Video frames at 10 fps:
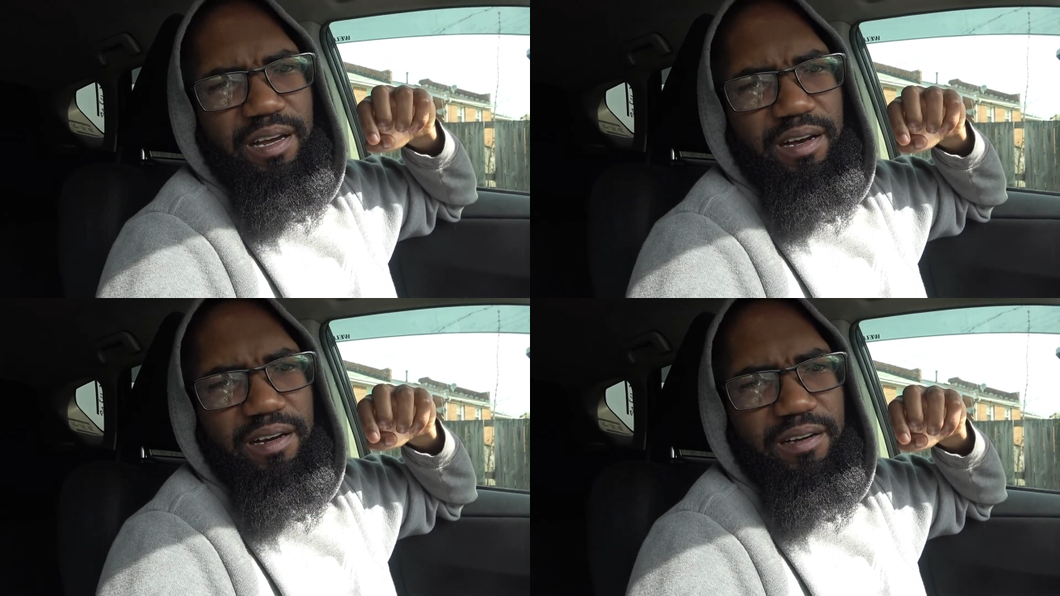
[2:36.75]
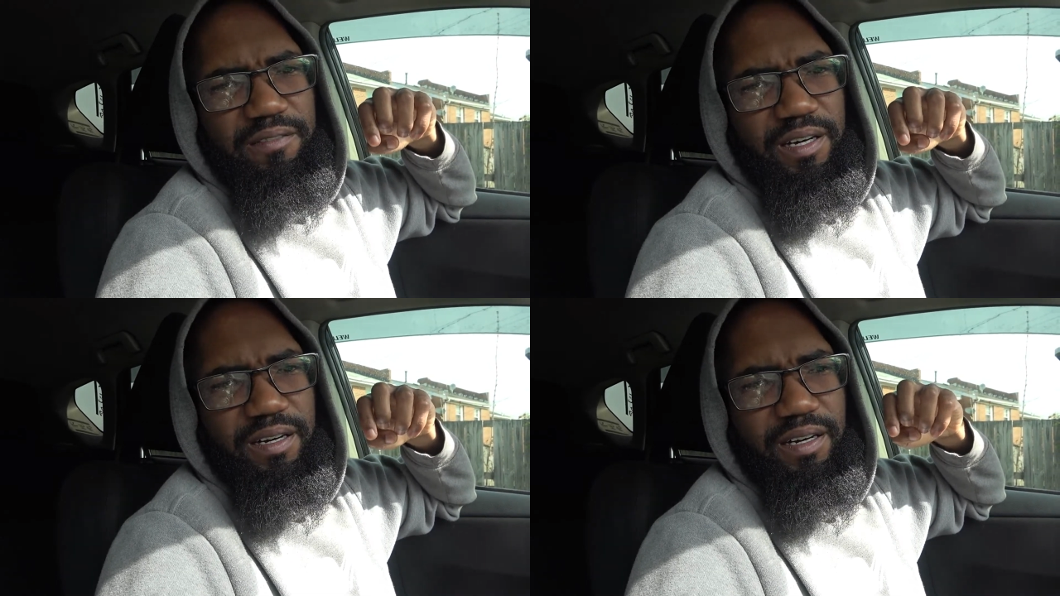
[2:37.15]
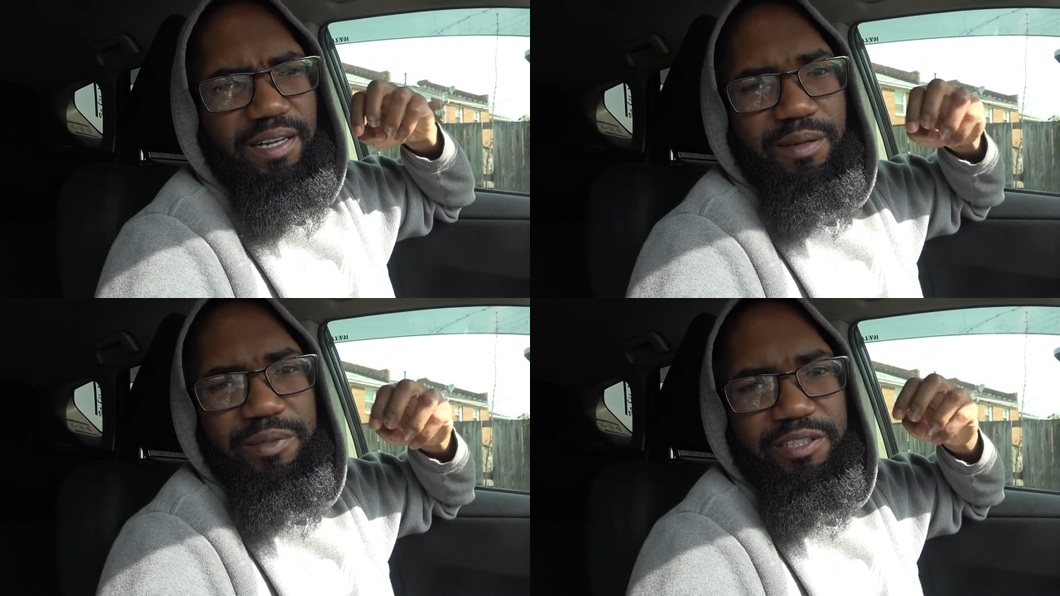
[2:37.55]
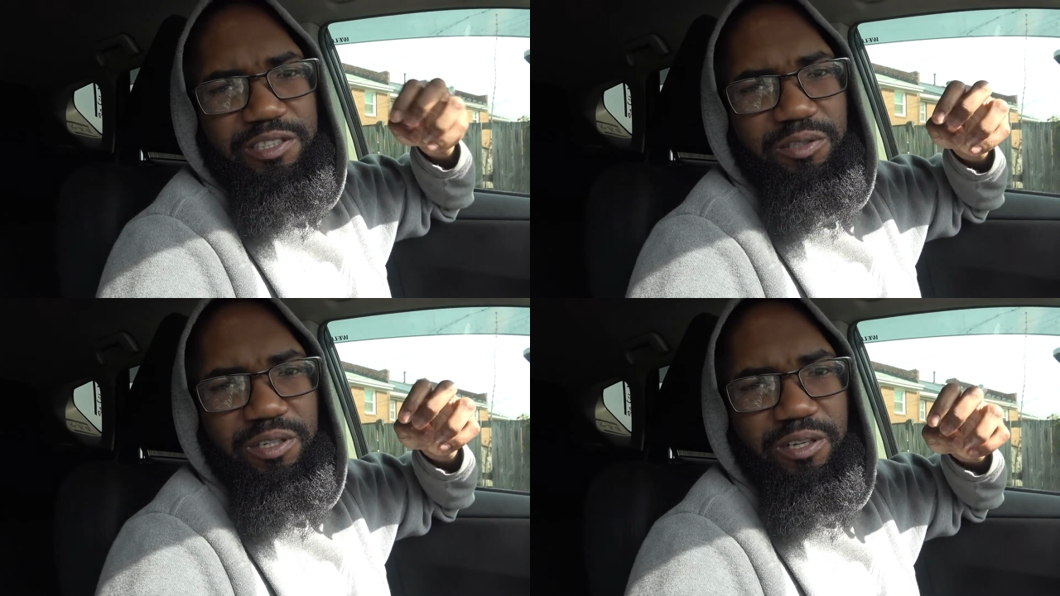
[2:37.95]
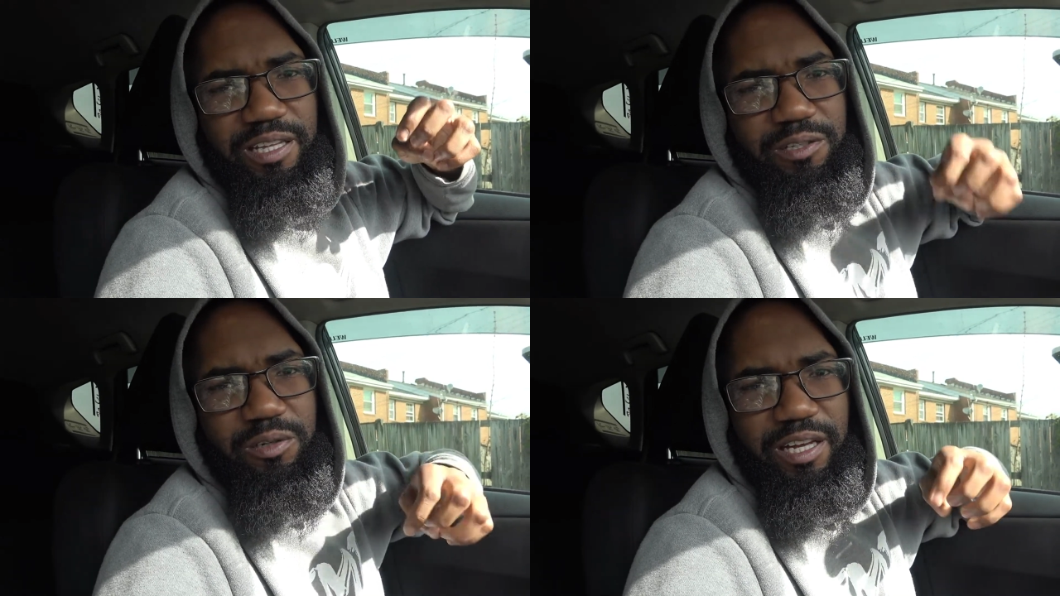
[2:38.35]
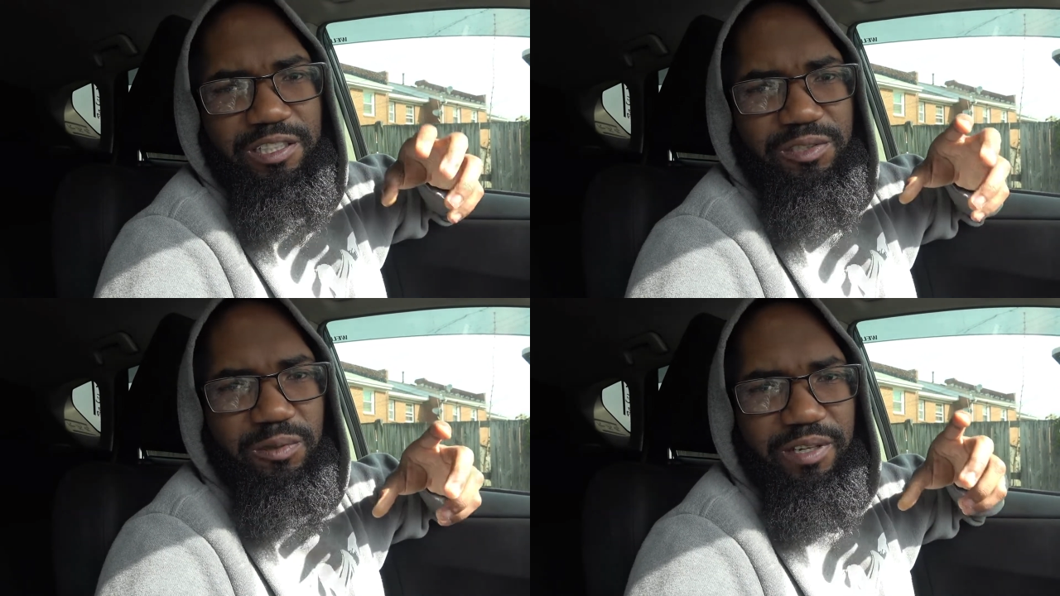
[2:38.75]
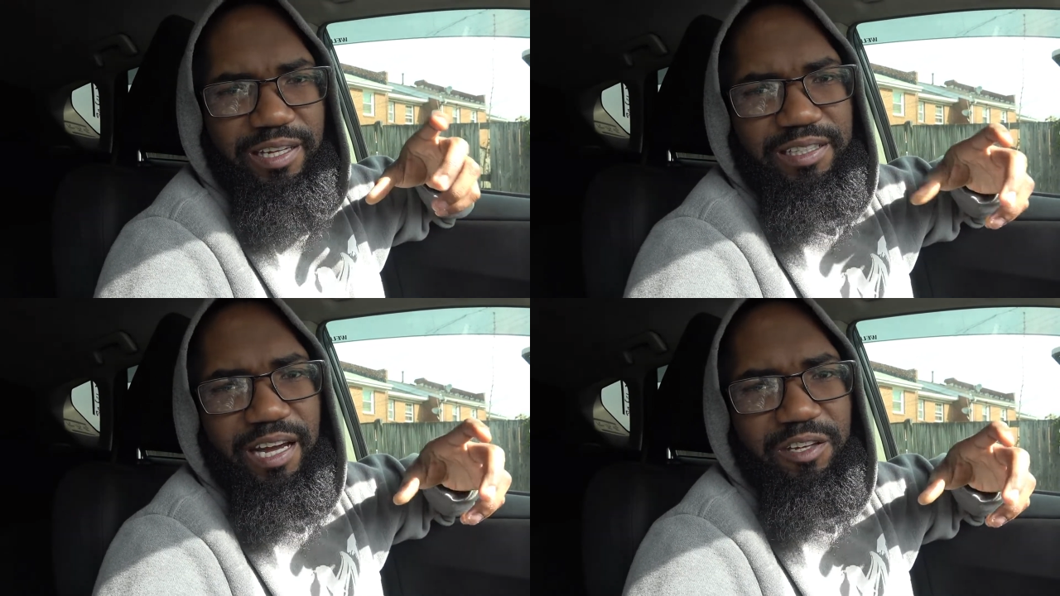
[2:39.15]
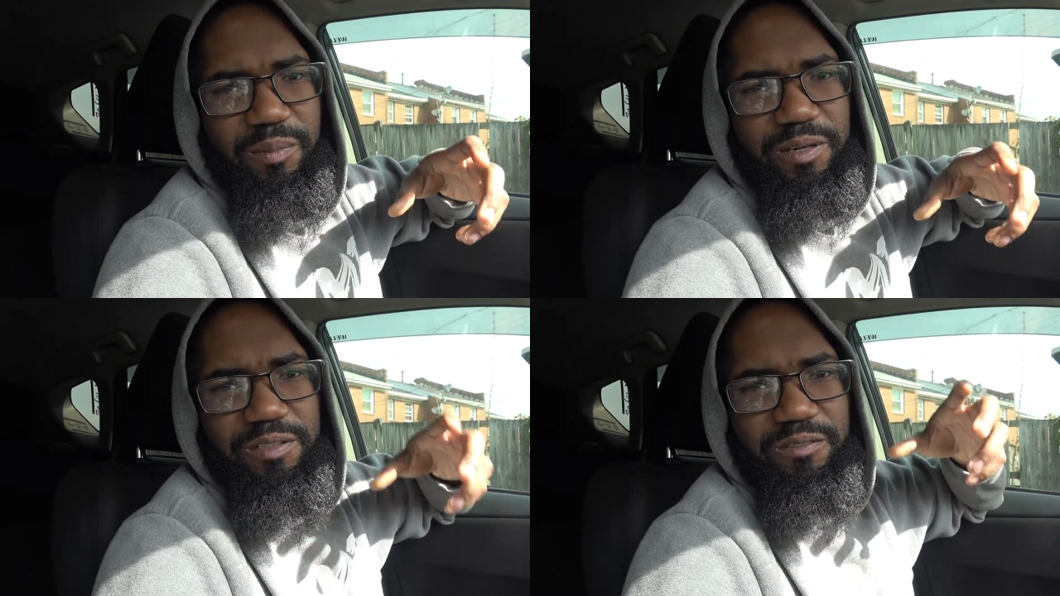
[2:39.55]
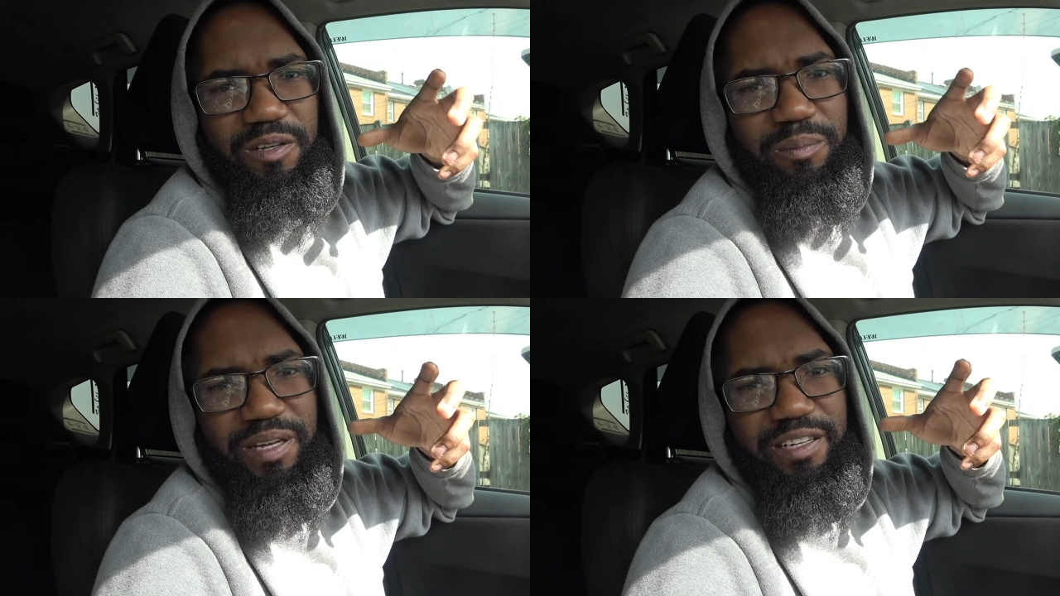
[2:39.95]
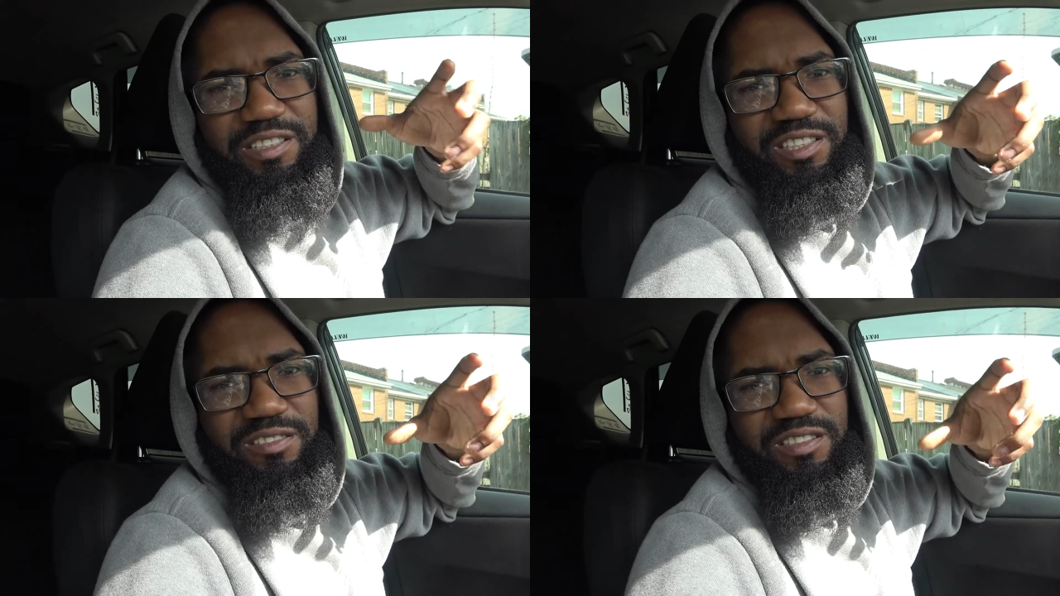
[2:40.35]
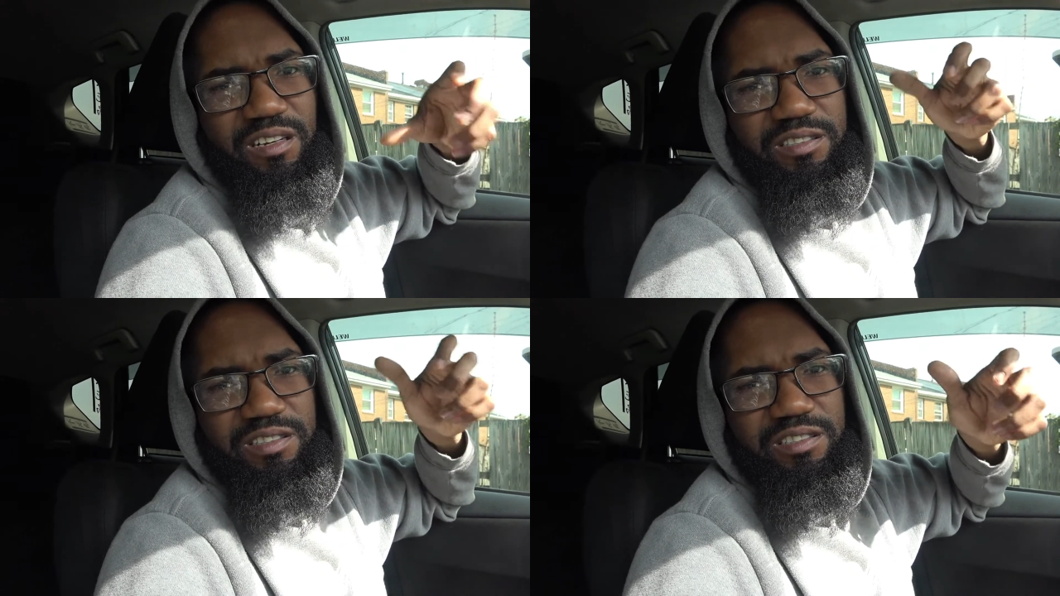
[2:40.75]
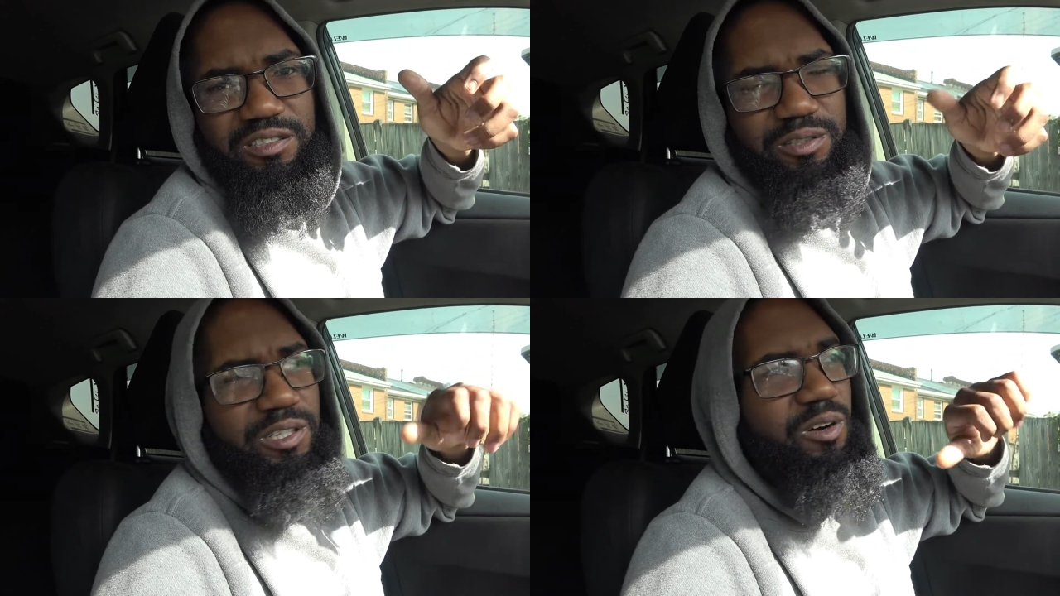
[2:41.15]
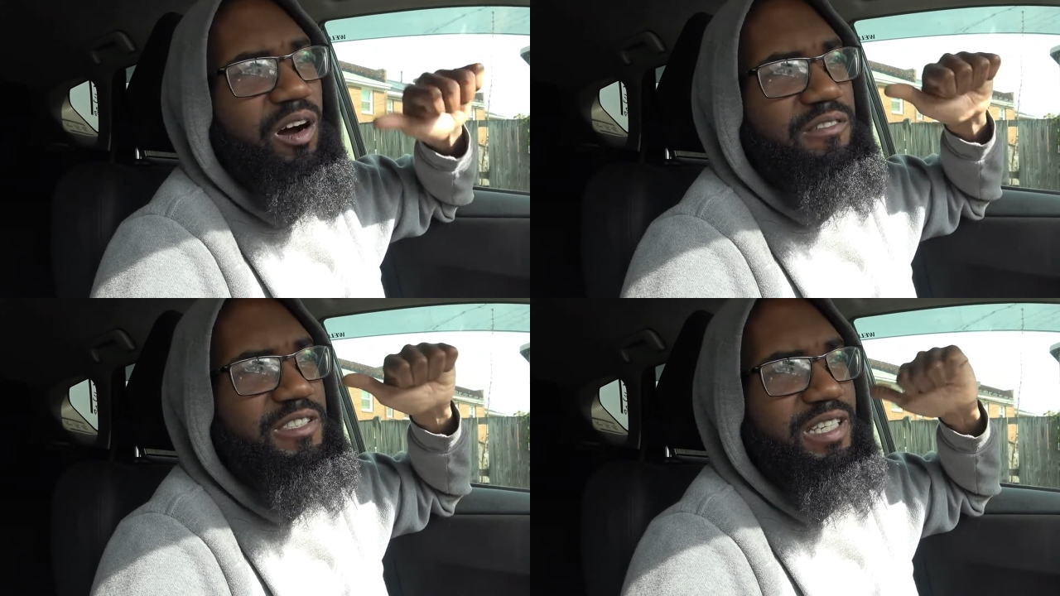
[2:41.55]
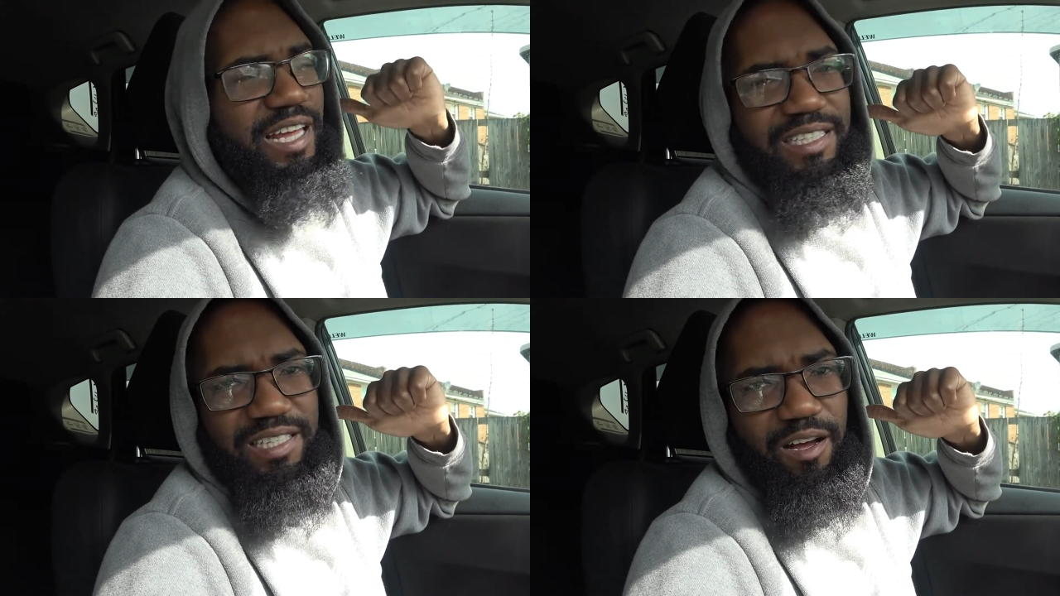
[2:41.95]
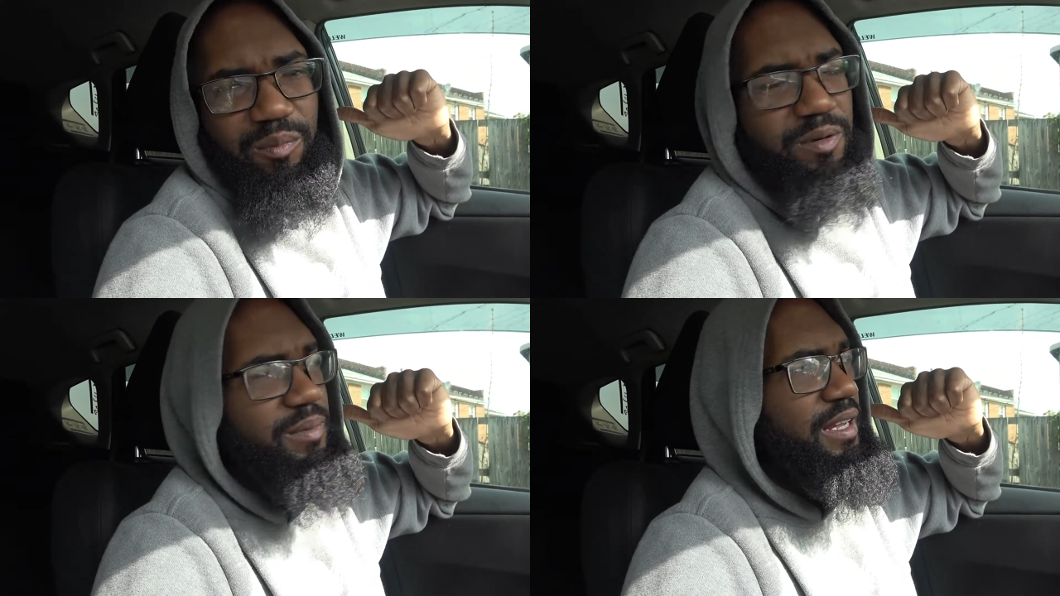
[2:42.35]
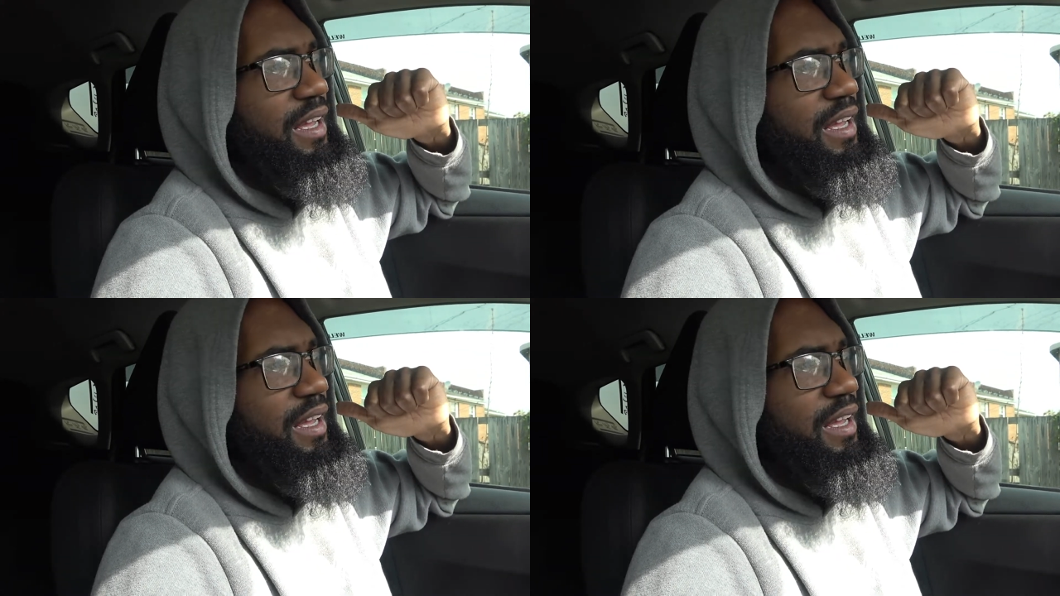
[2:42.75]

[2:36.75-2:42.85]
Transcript: of uh, him in the studio, like little like short like documentaries of him making certain songs in the studio off his last album,